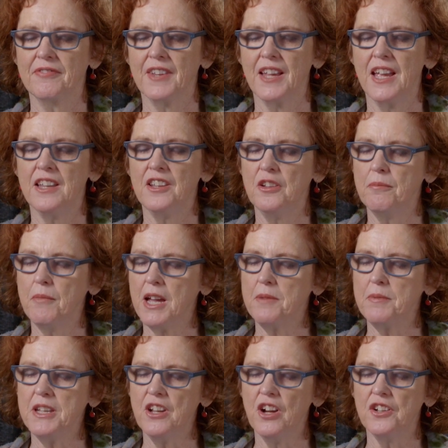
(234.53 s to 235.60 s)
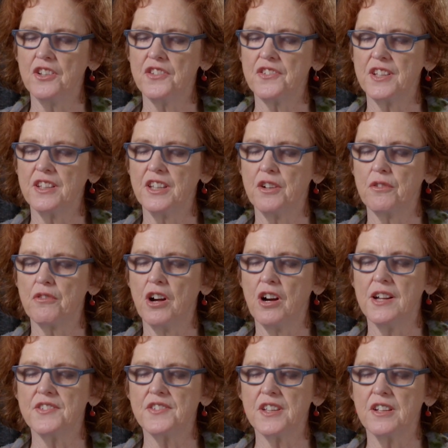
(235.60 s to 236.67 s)
And you may be noticing the
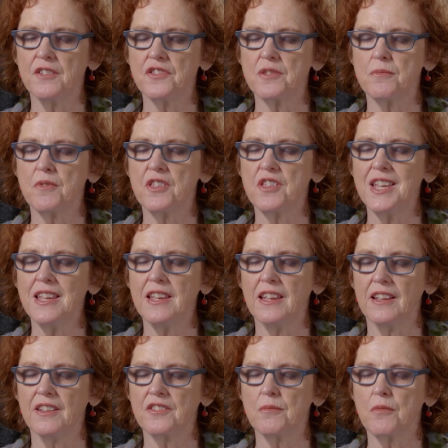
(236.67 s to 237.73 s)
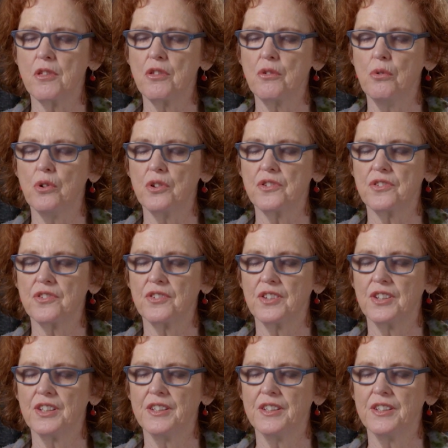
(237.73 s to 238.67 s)
arising of some thinking, some thoughts.